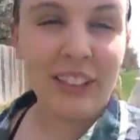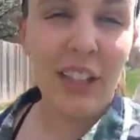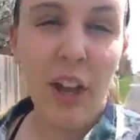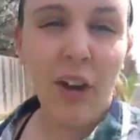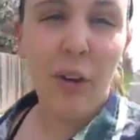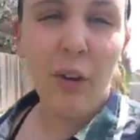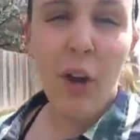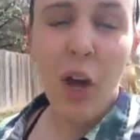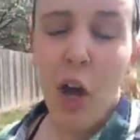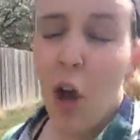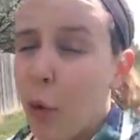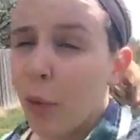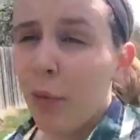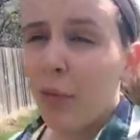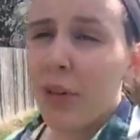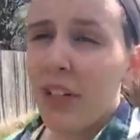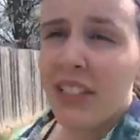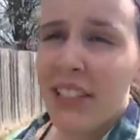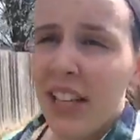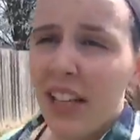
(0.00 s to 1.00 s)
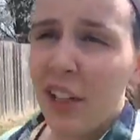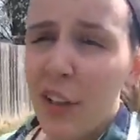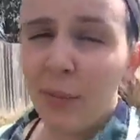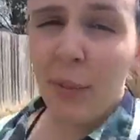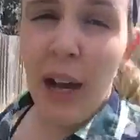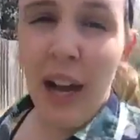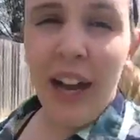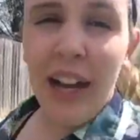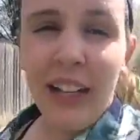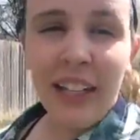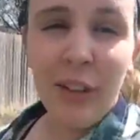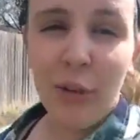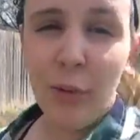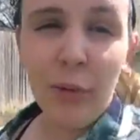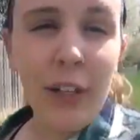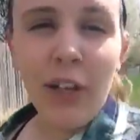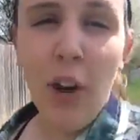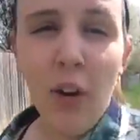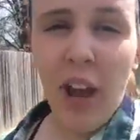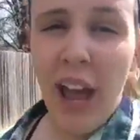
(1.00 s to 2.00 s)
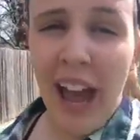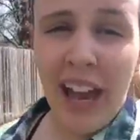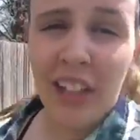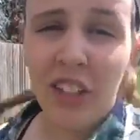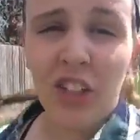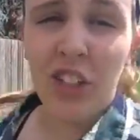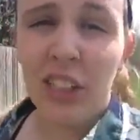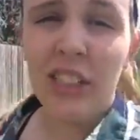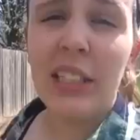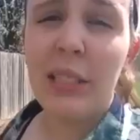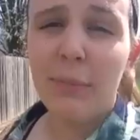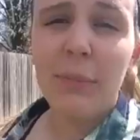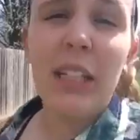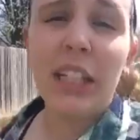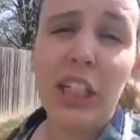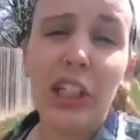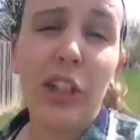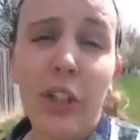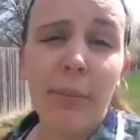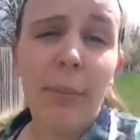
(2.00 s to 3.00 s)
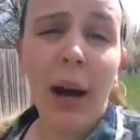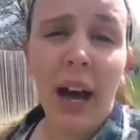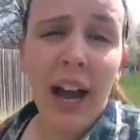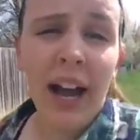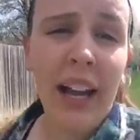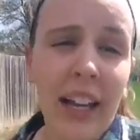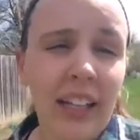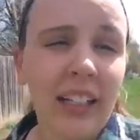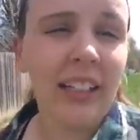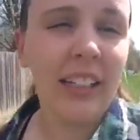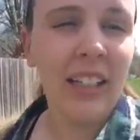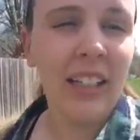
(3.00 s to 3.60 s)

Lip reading: So when we say goodbye, we don't actually mean goodbye.